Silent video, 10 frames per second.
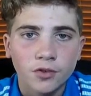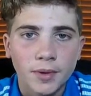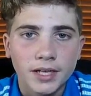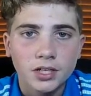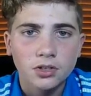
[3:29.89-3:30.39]

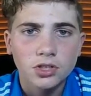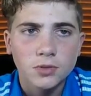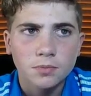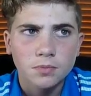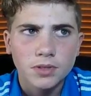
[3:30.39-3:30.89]
from any
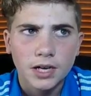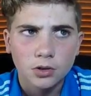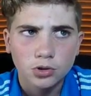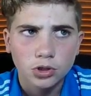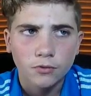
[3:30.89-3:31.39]
goods
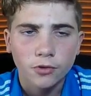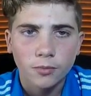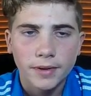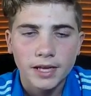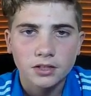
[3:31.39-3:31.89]
tackle shop for
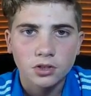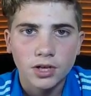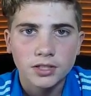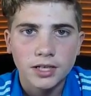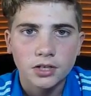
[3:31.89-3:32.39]
about
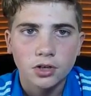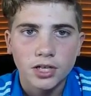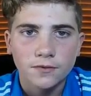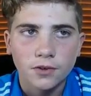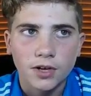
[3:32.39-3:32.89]

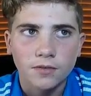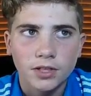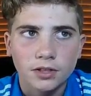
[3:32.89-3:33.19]
$19.95.